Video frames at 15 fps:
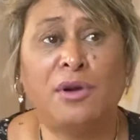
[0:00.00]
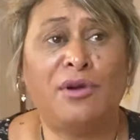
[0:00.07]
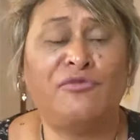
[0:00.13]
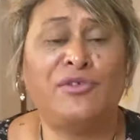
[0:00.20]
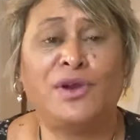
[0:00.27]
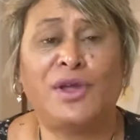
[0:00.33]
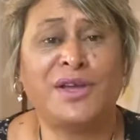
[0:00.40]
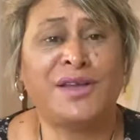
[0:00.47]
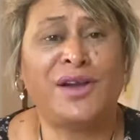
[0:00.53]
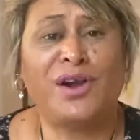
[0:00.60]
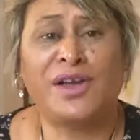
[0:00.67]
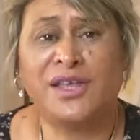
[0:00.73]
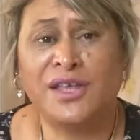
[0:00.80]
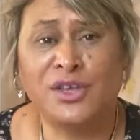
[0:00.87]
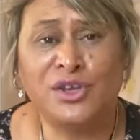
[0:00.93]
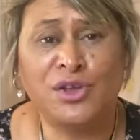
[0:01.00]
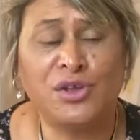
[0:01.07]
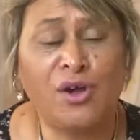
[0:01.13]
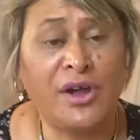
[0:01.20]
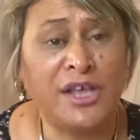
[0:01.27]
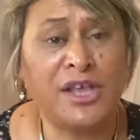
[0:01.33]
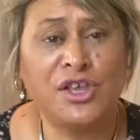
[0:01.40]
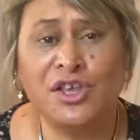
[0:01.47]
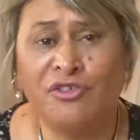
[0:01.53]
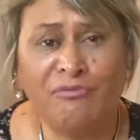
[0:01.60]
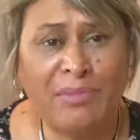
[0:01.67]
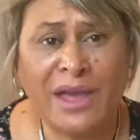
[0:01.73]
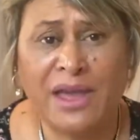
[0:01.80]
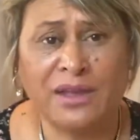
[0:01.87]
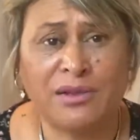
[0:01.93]
I feel like I can give
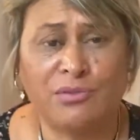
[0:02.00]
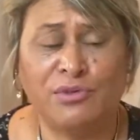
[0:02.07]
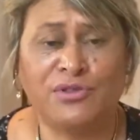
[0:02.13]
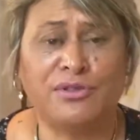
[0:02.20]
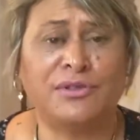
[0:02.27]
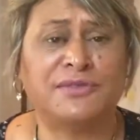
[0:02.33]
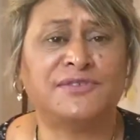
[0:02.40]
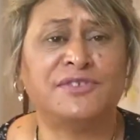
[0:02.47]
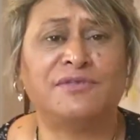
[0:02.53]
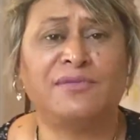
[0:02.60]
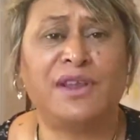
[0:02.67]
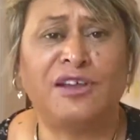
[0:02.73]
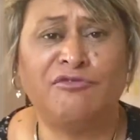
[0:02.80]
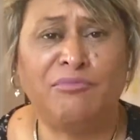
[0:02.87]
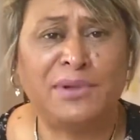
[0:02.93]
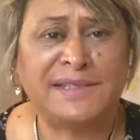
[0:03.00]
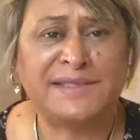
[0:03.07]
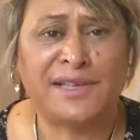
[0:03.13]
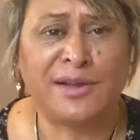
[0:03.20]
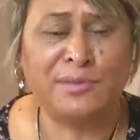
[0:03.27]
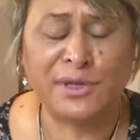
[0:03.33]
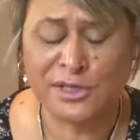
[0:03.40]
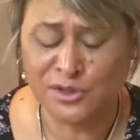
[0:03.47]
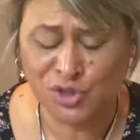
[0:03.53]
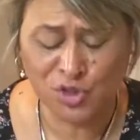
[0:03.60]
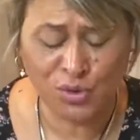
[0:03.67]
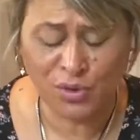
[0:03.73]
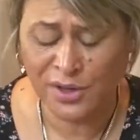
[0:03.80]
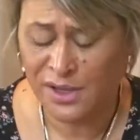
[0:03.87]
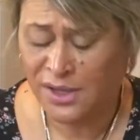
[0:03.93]
back with lots of love, peace, harmony, and
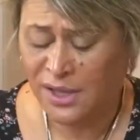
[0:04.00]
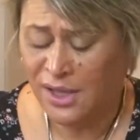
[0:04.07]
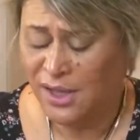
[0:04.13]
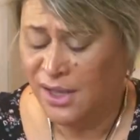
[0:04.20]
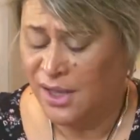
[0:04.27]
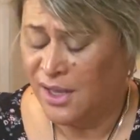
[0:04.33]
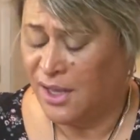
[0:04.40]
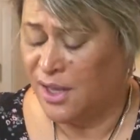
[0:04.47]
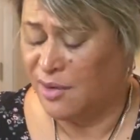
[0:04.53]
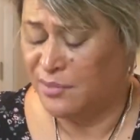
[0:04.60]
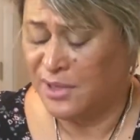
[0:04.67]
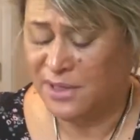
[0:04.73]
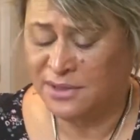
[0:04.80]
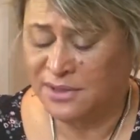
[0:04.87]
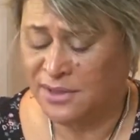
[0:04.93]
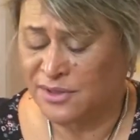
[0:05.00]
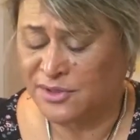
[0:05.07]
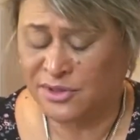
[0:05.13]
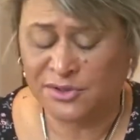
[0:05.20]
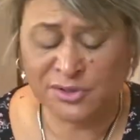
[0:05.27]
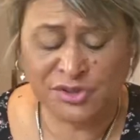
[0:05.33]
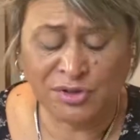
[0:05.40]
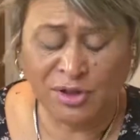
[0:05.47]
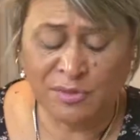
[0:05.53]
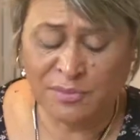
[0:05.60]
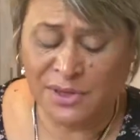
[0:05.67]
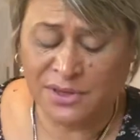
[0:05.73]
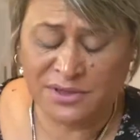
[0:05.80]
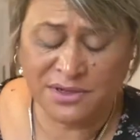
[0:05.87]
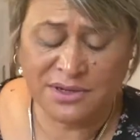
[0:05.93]
joy, and
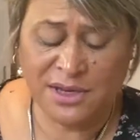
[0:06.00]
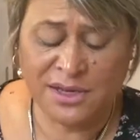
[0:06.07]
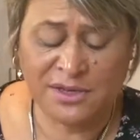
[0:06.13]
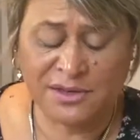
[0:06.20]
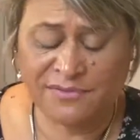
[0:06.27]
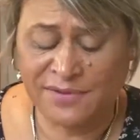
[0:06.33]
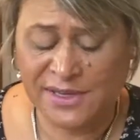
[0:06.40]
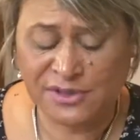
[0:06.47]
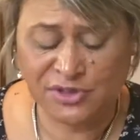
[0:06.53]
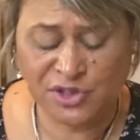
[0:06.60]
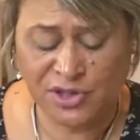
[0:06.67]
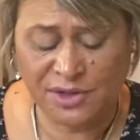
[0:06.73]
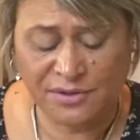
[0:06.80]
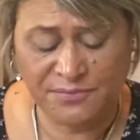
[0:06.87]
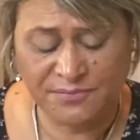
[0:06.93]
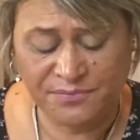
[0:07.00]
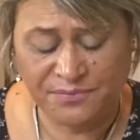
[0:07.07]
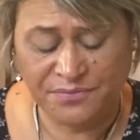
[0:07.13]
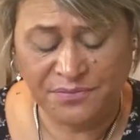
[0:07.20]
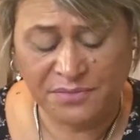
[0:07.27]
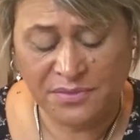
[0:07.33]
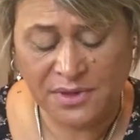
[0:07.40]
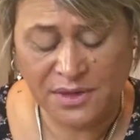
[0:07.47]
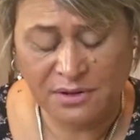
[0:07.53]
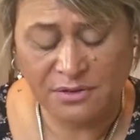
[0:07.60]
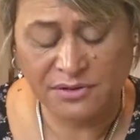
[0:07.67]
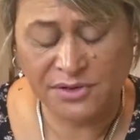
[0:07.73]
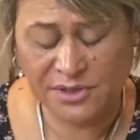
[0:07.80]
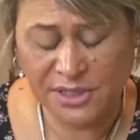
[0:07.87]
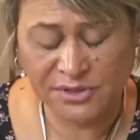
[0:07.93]
excitement and adventure.
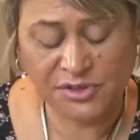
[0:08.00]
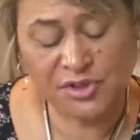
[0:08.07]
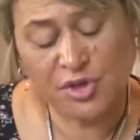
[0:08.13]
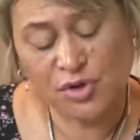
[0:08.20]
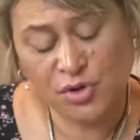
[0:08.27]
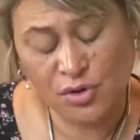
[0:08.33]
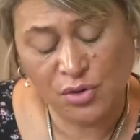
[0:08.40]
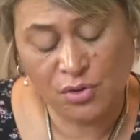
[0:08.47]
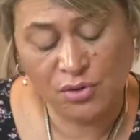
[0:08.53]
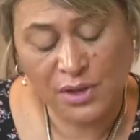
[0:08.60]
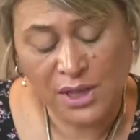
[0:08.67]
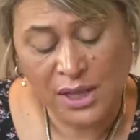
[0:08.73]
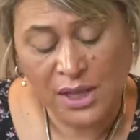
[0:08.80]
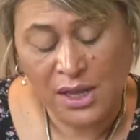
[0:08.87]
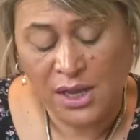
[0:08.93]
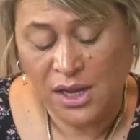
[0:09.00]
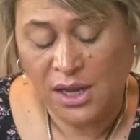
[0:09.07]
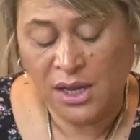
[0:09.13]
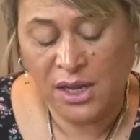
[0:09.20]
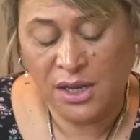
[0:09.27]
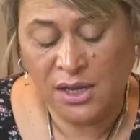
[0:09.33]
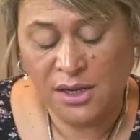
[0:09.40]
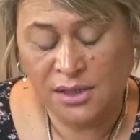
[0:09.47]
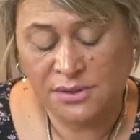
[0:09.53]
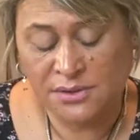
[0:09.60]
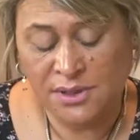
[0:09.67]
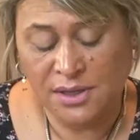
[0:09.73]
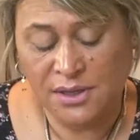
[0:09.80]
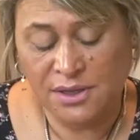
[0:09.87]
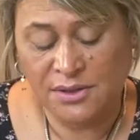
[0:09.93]
So that's so cool. And
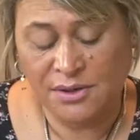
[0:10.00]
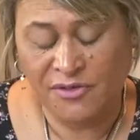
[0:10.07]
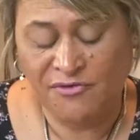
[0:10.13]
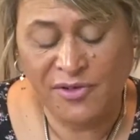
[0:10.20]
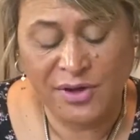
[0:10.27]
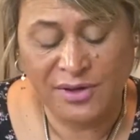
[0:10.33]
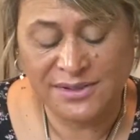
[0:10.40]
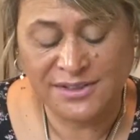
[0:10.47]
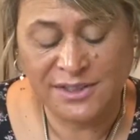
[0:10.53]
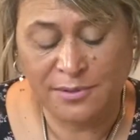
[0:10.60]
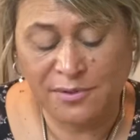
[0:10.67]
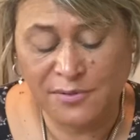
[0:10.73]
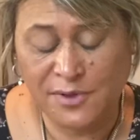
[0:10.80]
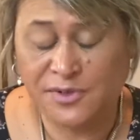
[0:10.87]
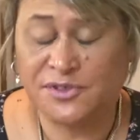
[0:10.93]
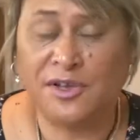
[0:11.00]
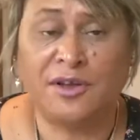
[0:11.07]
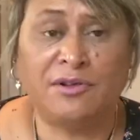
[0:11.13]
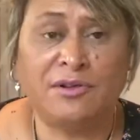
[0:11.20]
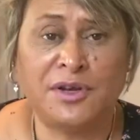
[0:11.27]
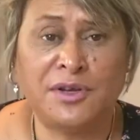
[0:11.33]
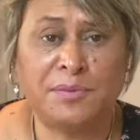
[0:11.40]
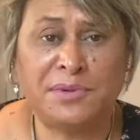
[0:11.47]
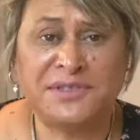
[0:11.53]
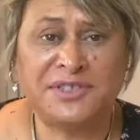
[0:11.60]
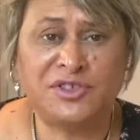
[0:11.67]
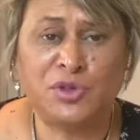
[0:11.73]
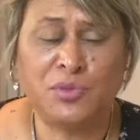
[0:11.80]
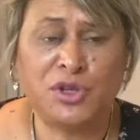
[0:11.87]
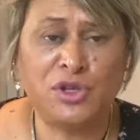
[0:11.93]
I feel like some of you are in a
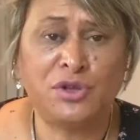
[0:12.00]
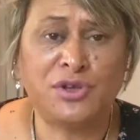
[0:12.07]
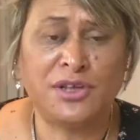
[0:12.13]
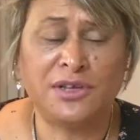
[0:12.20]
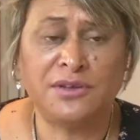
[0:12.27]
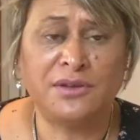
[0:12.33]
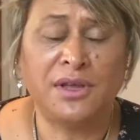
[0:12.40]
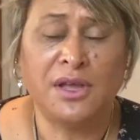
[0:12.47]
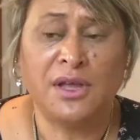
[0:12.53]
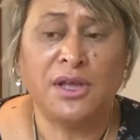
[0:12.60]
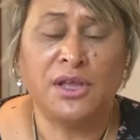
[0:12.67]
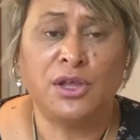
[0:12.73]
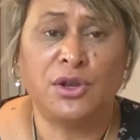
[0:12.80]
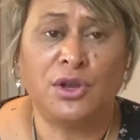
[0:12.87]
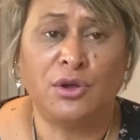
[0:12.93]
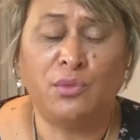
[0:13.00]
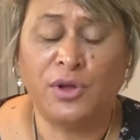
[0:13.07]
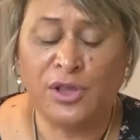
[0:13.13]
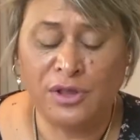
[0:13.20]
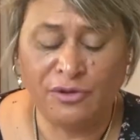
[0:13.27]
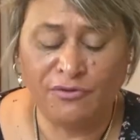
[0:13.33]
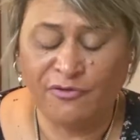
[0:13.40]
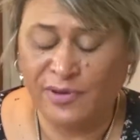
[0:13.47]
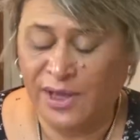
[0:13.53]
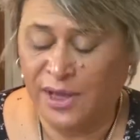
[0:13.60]
position where you can, you know, where you've